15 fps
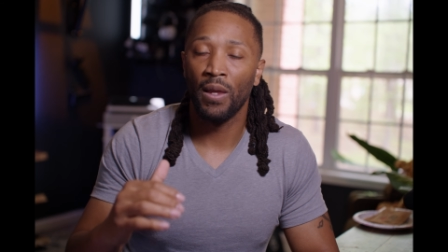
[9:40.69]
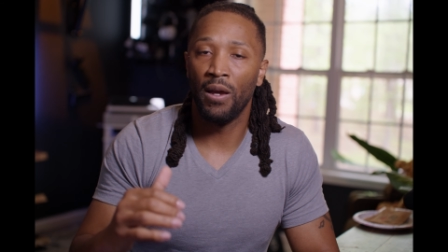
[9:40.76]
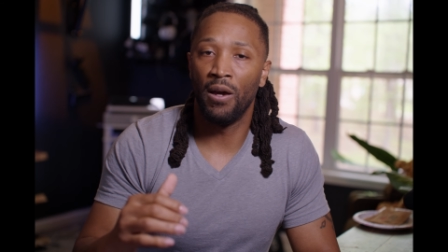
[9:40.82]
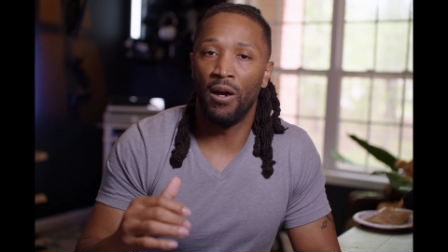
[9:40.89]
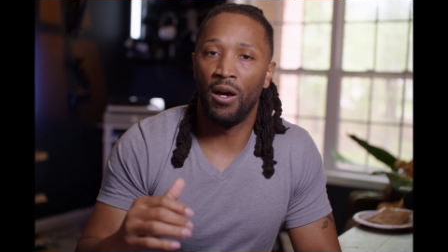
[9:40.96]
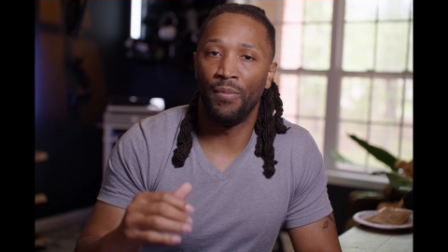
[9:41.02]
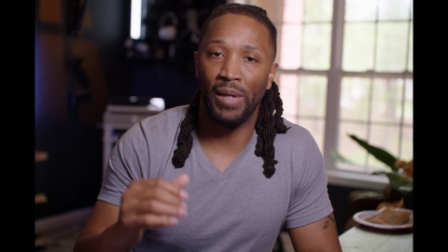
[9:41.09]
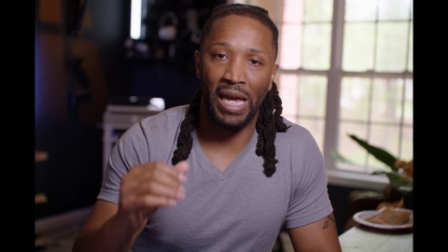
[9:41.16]

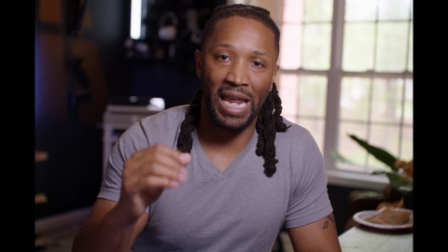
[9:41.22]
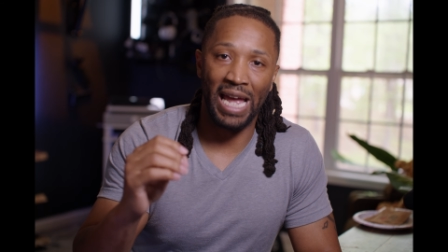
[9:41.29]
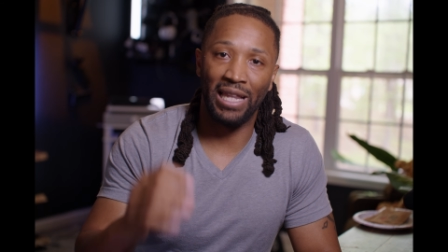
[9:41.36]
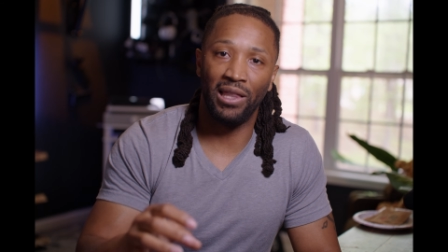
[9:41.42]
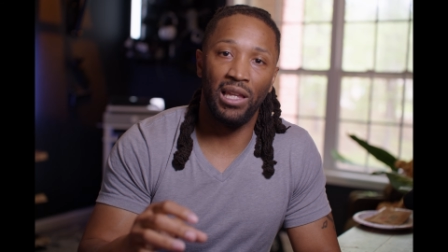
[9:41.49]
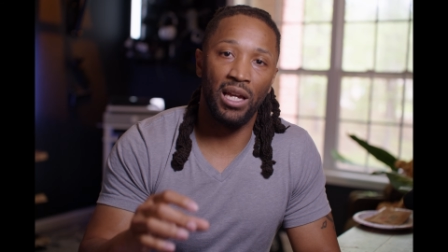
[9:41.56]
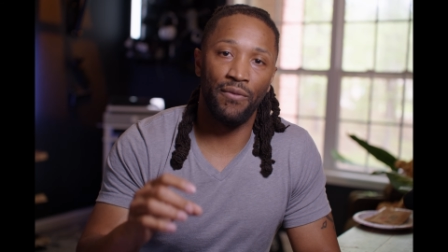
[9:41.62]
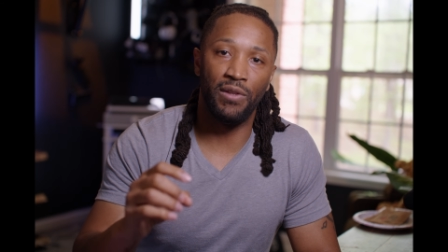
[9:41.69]
And I
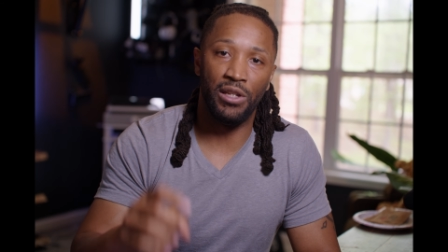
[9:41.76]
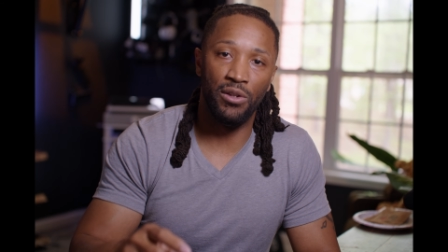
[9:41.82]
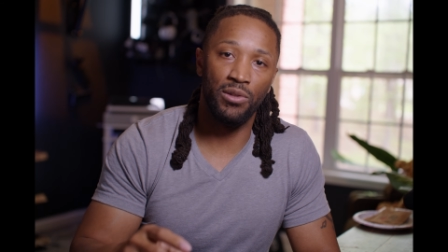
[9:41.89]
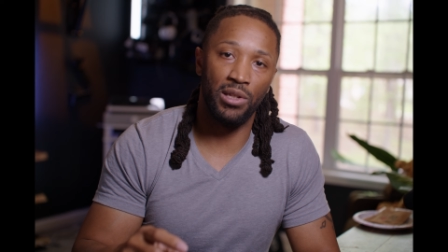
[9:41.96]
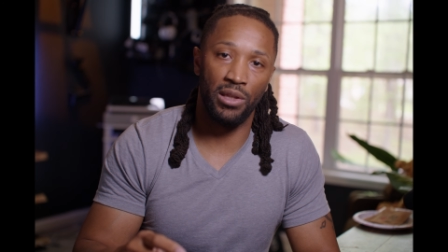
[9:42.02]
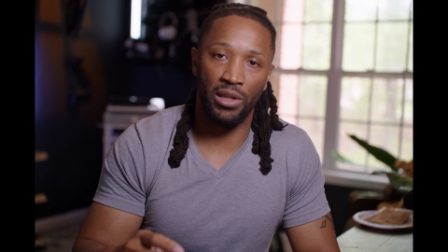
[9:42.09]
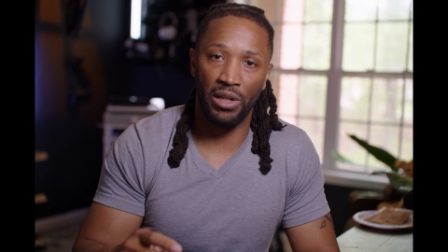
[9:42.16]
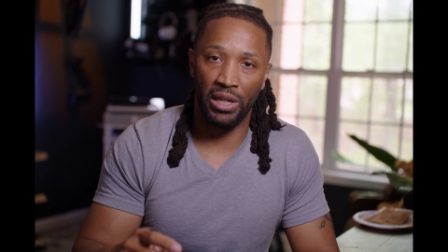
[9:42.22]
loved
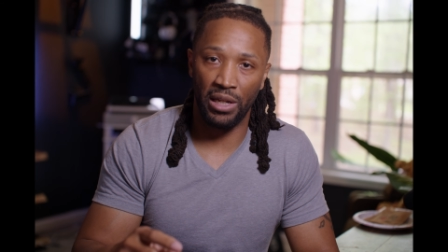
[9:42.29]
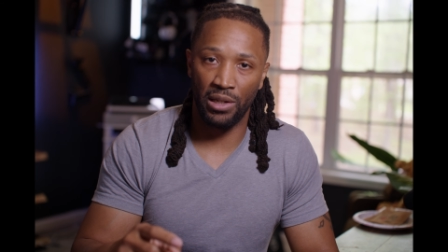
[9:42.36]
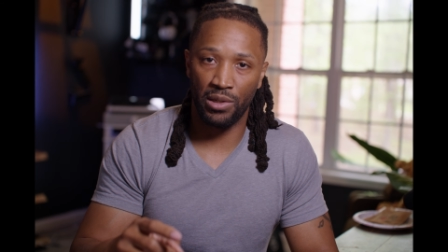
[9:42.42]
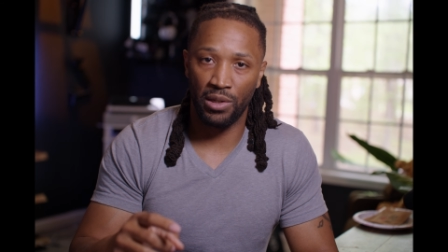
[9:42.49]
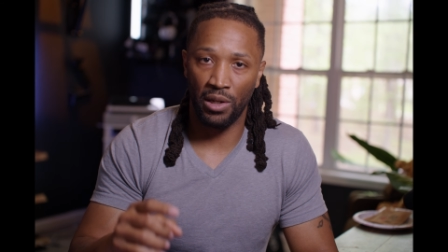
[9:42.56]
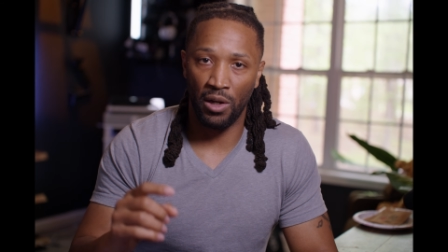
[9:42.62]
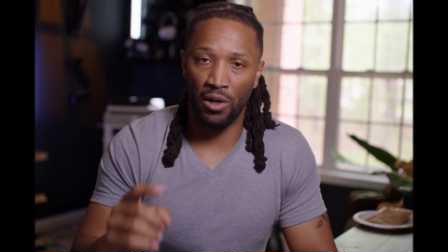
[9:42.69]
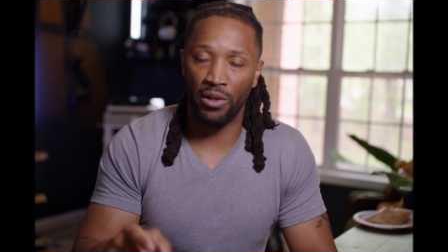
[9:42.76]
using
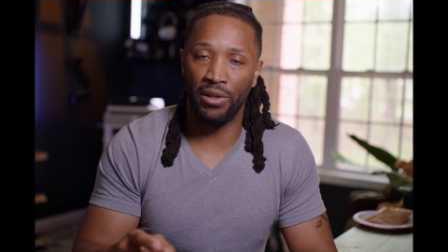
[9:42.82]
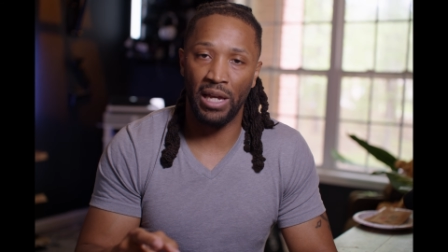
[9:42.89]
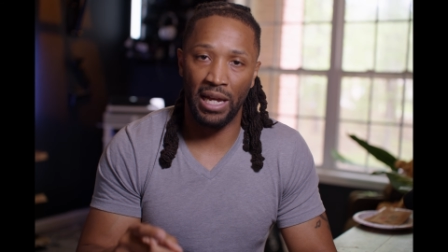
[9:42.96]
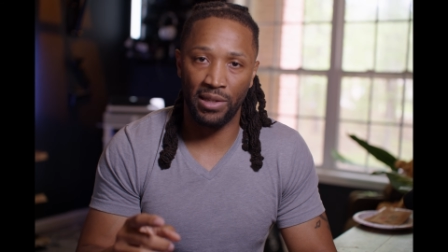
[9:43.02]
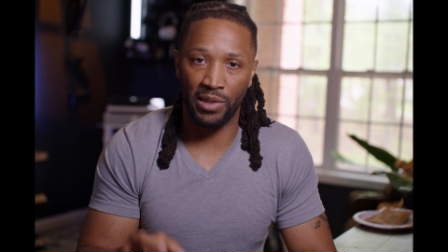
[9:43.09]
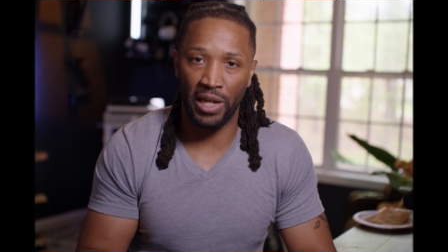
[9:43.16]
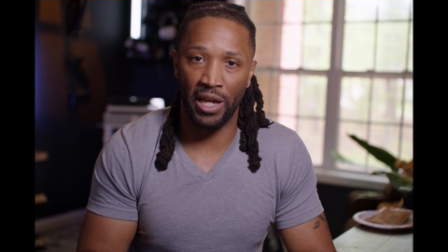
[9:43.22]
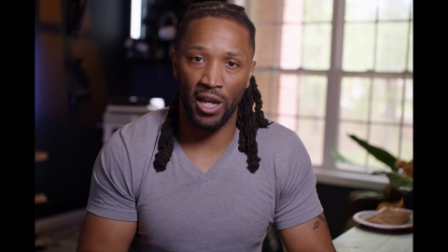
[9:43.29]
these on
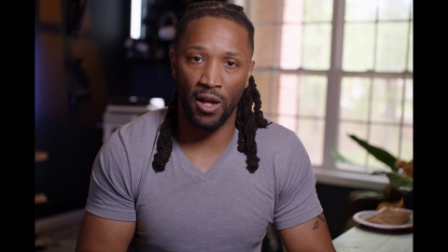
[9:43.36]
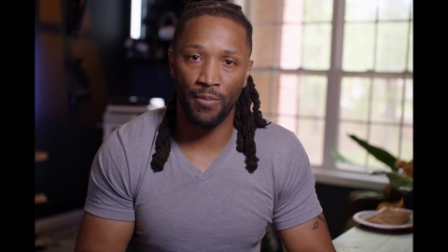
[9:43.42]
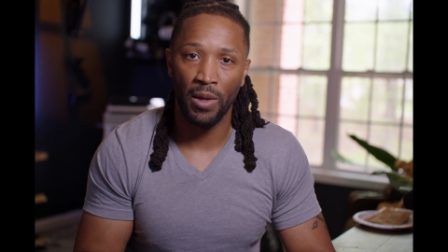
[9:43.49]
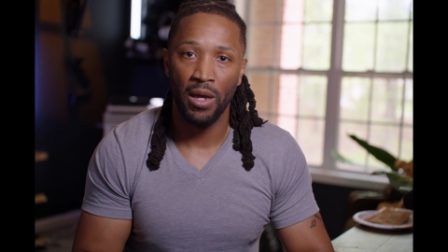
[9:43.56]
that setup.